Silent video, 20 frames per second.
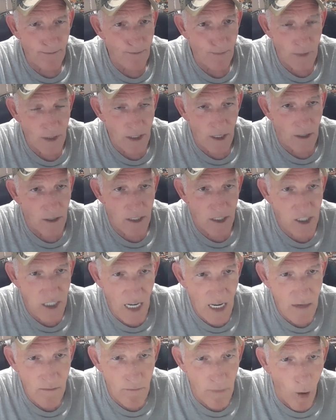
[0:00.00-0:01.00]
they're the
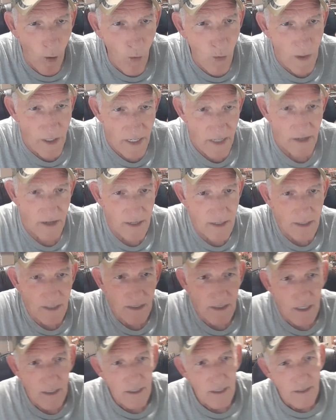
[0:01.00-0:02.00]
same molding,
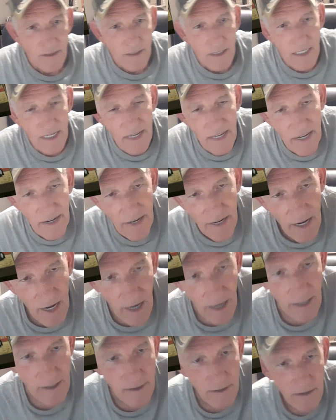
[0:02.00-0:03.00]
and
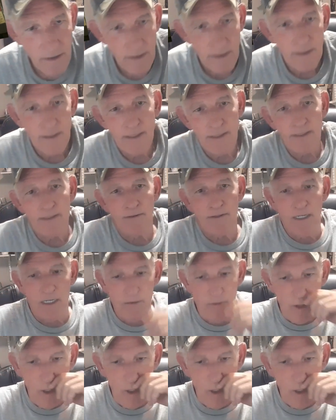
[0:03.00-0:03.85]
if you